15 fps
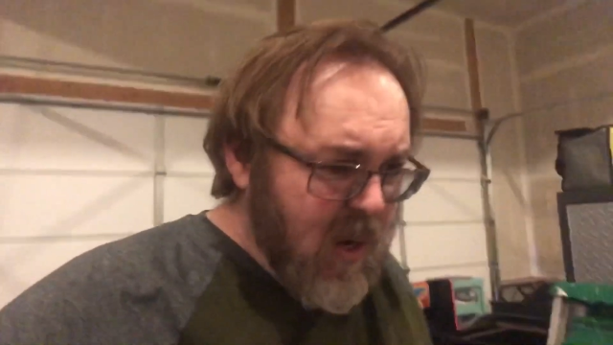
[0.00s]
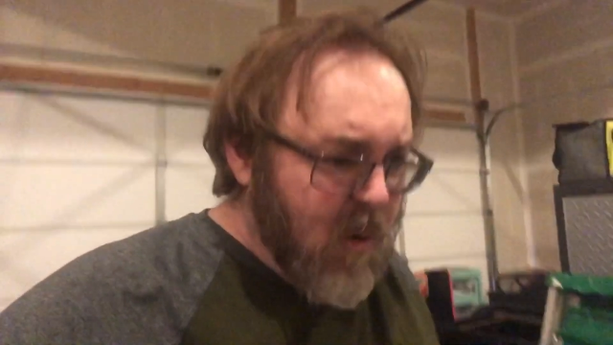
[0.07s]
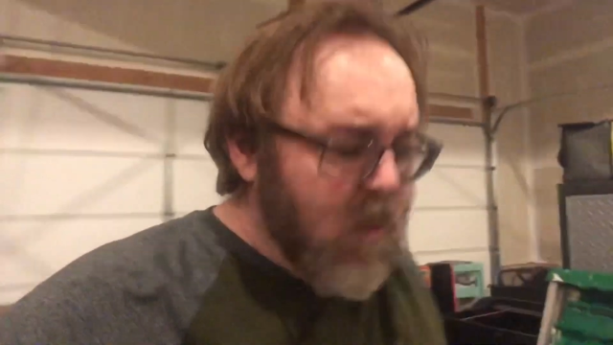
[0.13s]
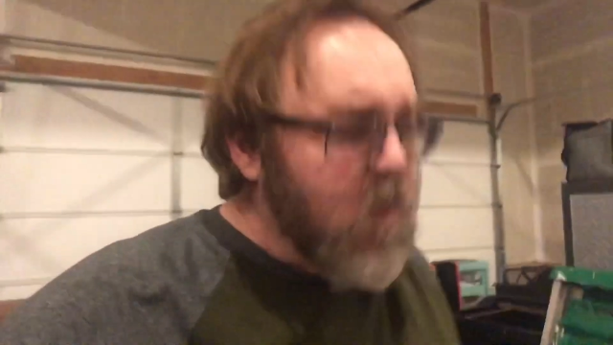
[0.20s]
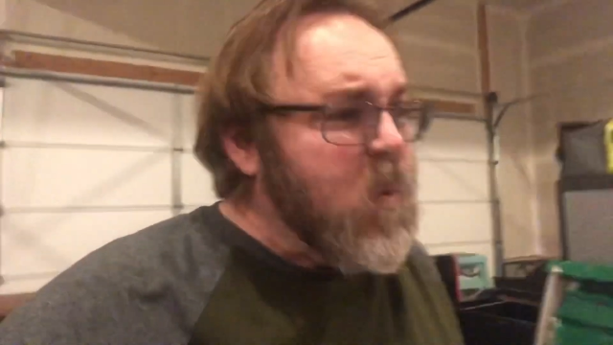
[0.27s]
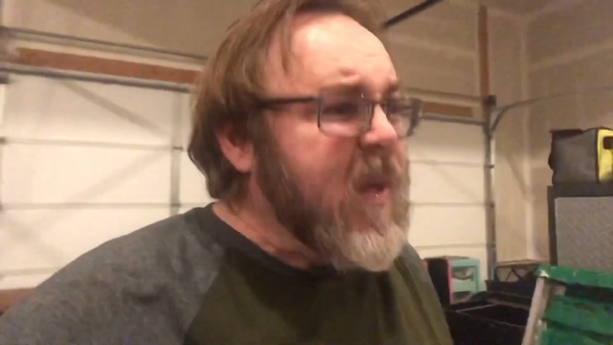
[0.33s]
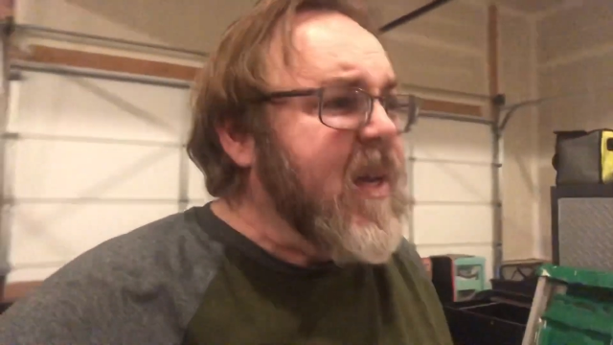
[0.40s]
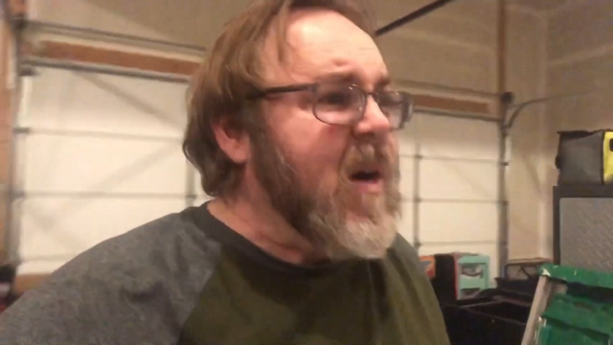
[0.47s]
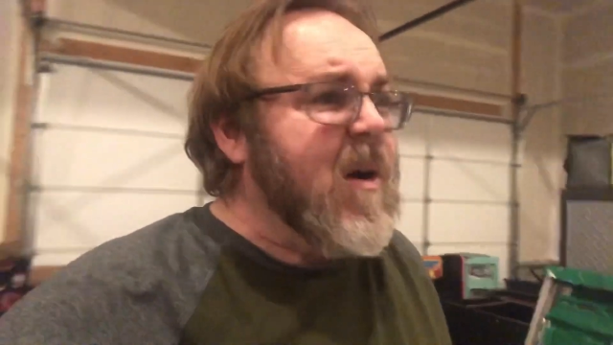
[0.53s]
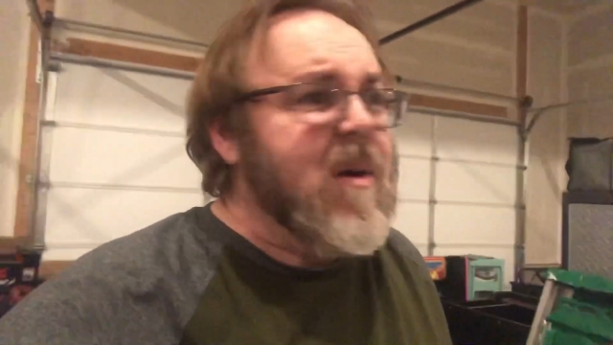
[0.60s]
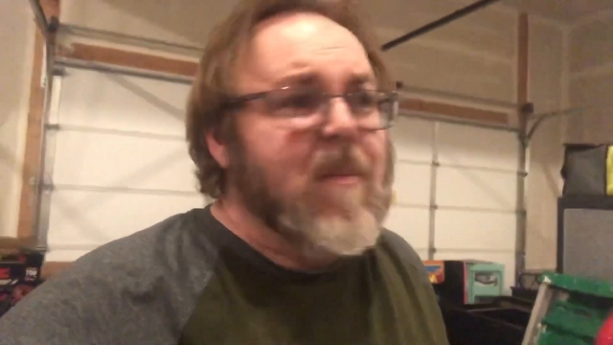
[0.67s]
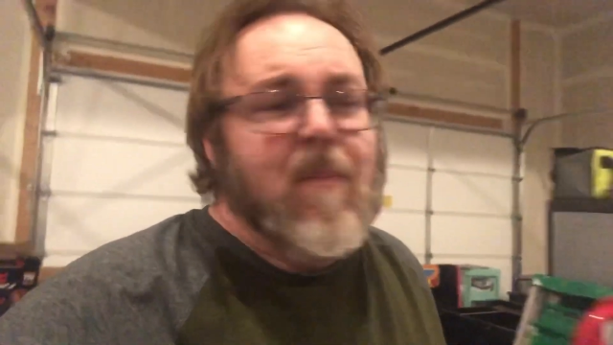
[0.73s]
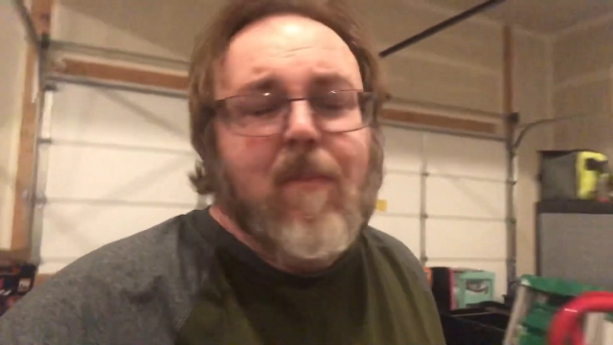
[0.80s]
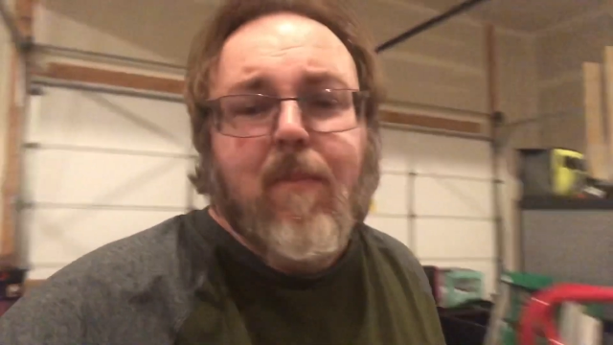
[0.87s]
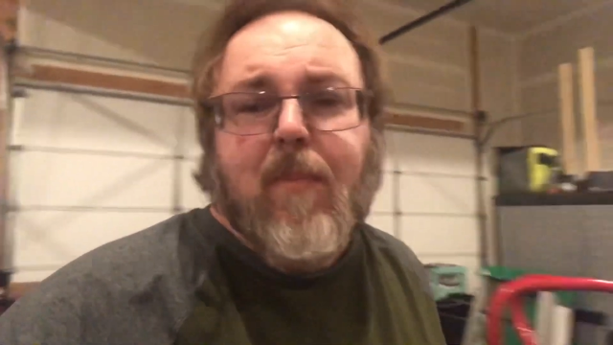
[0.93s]
We are
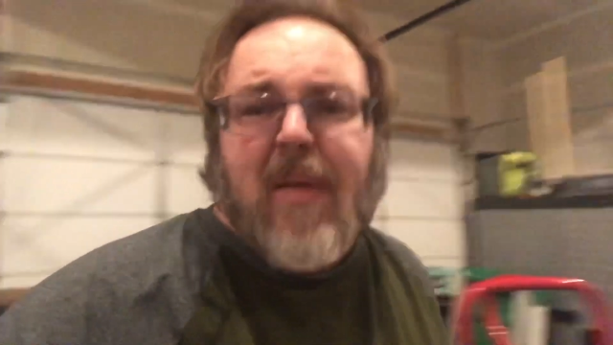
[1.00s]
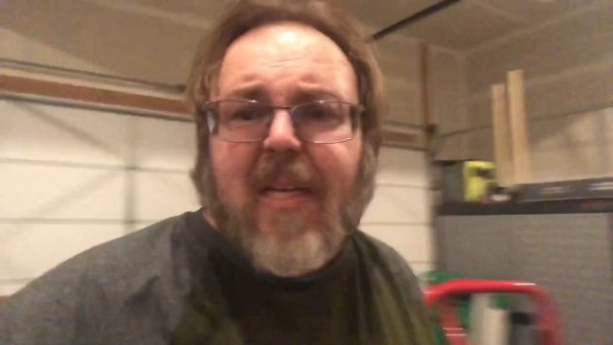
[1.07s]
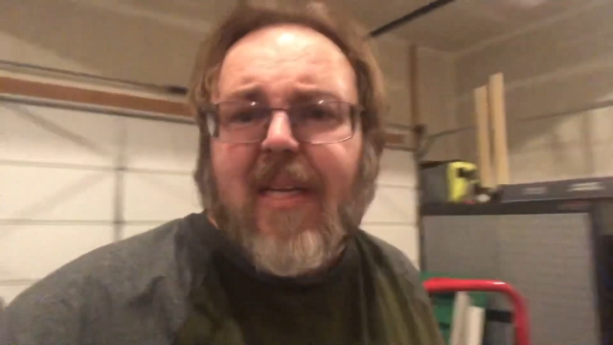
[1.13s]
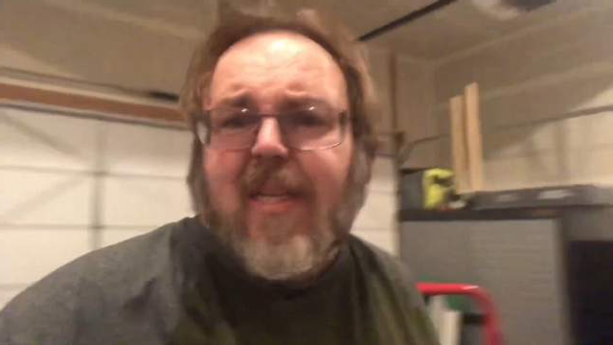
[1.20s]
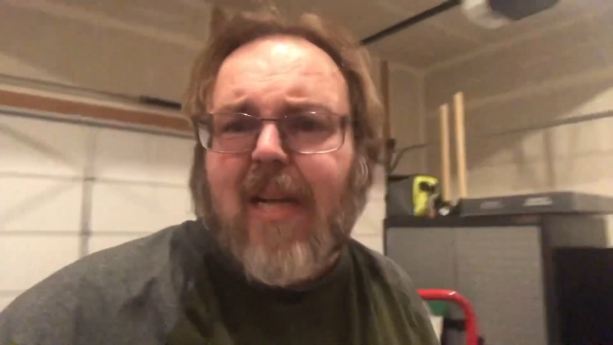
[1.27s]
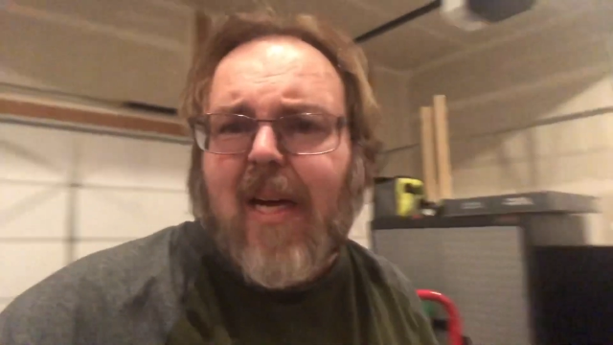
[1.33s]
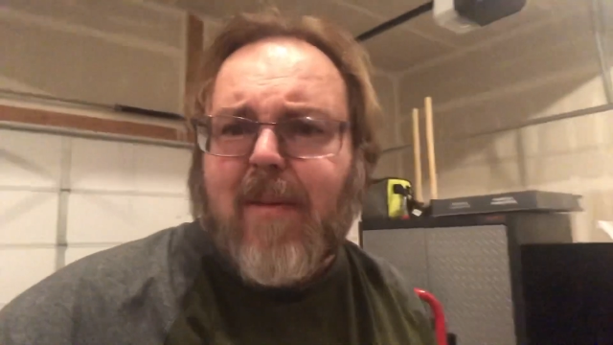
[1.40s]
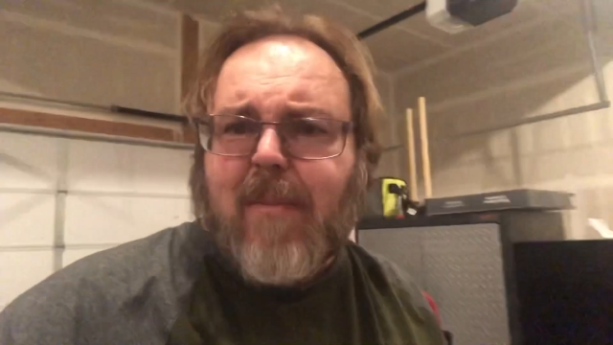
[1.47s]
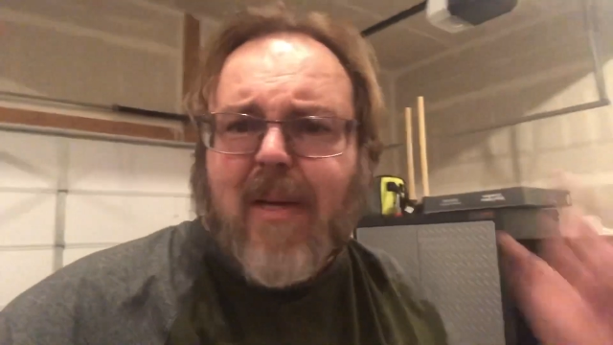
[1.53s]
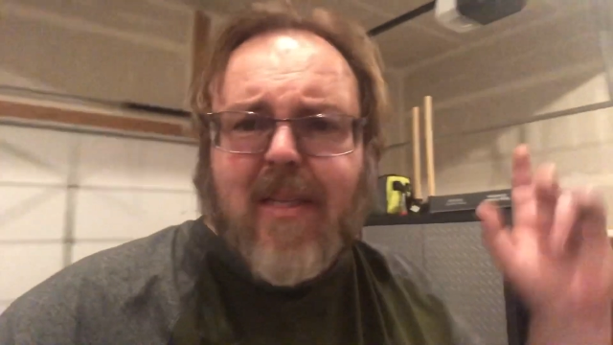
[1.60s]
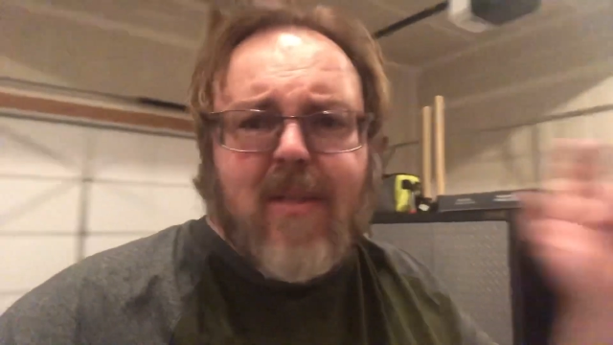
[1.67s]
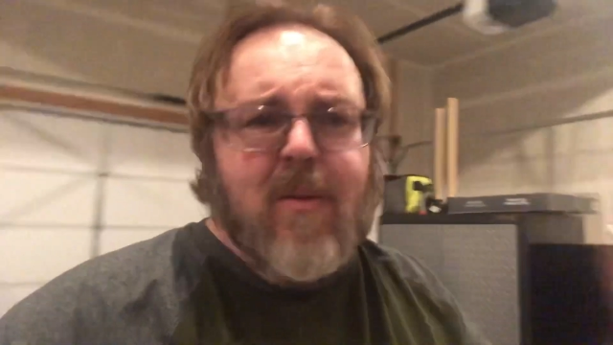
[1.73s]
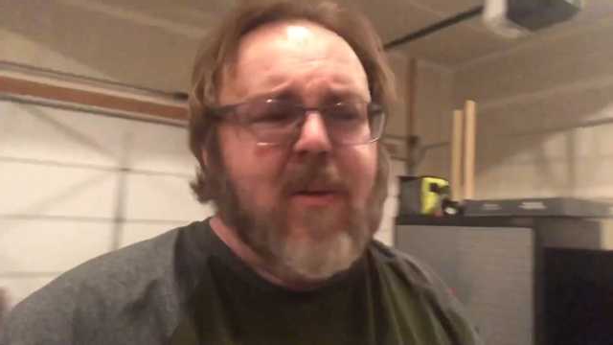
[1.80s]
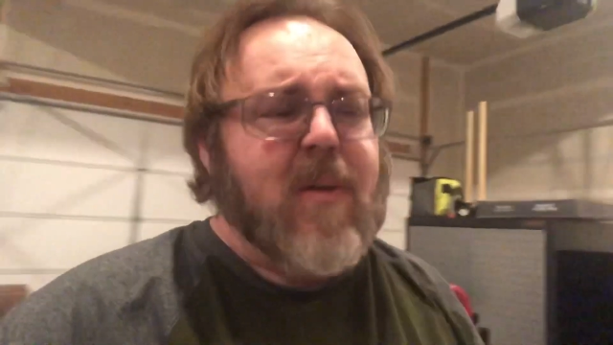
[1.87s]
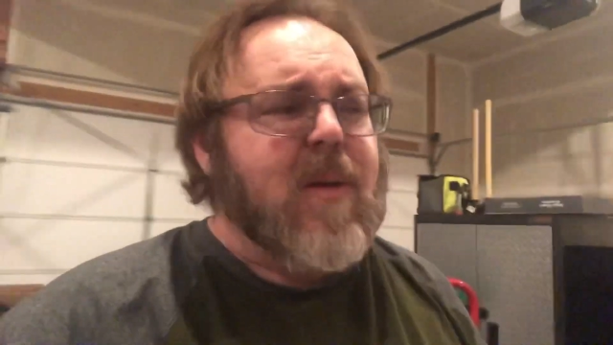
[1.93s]
beat. I might
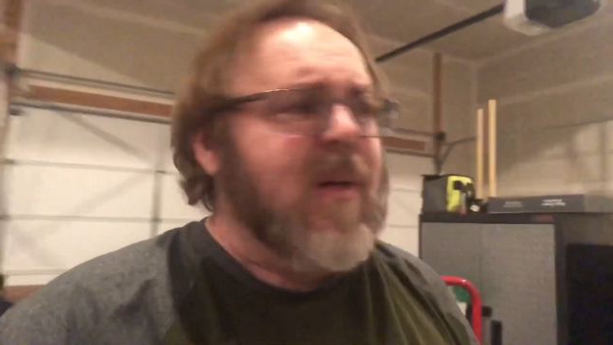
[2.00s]
do